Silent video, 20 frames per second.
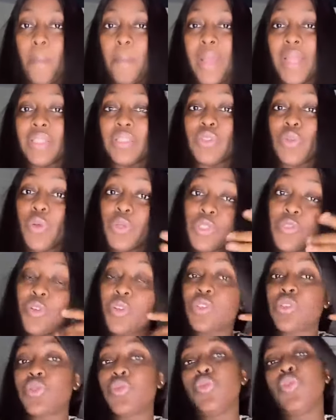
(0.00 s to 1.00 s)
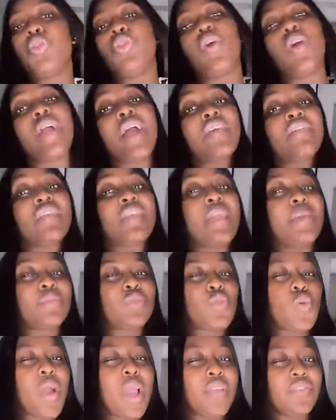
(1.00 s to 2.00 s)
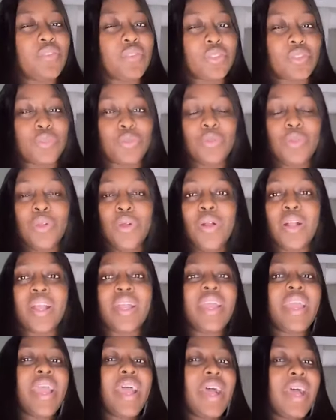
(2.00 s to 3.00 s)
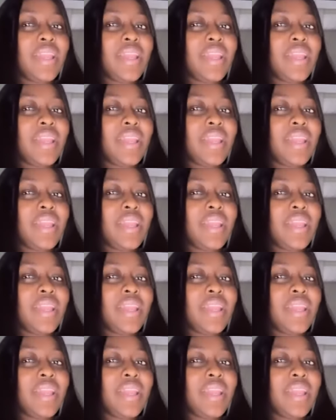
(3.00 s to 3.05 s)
on my toes for too long. I've kept quiet for too long.